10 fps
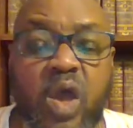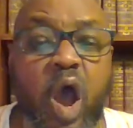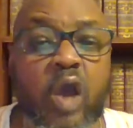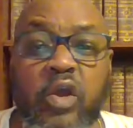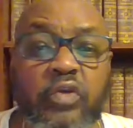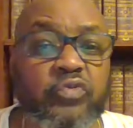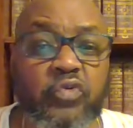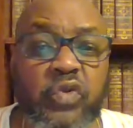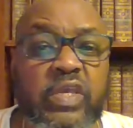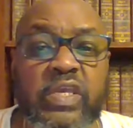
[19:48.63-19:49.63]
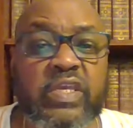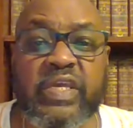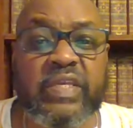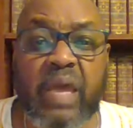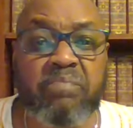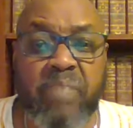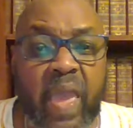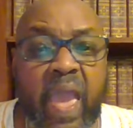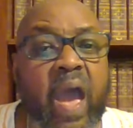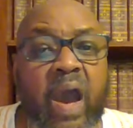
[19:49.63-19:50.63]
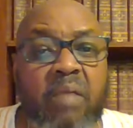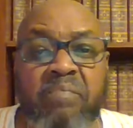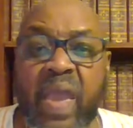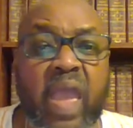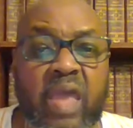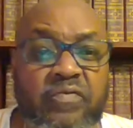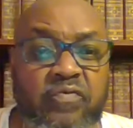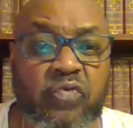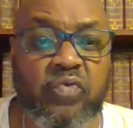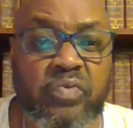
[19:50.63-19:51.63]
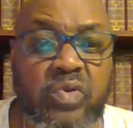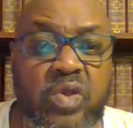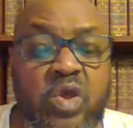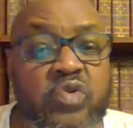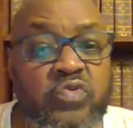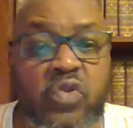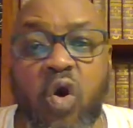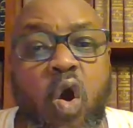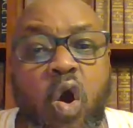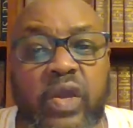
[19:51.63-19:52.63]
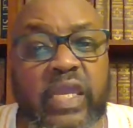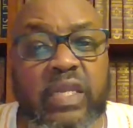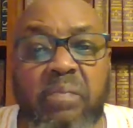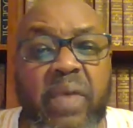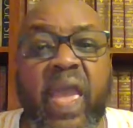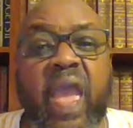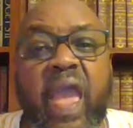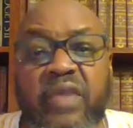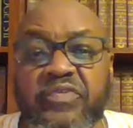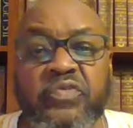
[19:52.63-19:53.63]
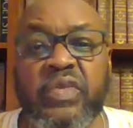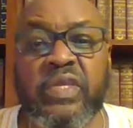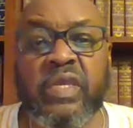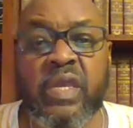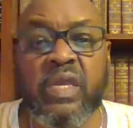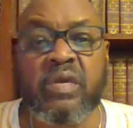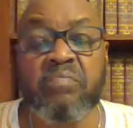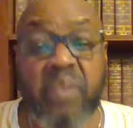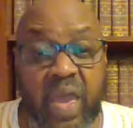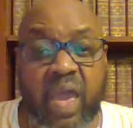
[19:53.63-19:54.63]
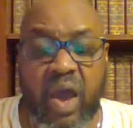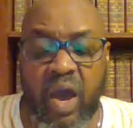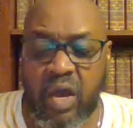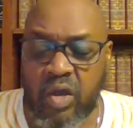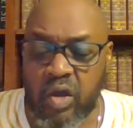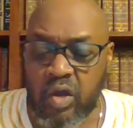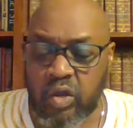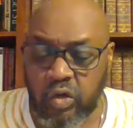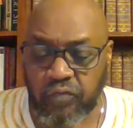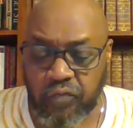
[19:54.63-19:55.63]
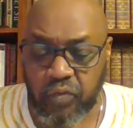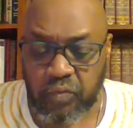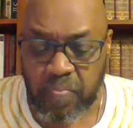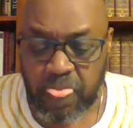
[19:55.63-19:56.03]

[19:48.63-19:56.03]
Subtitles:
A good tree cannot bear bad fruit, nor can a bad tree bear good fruit.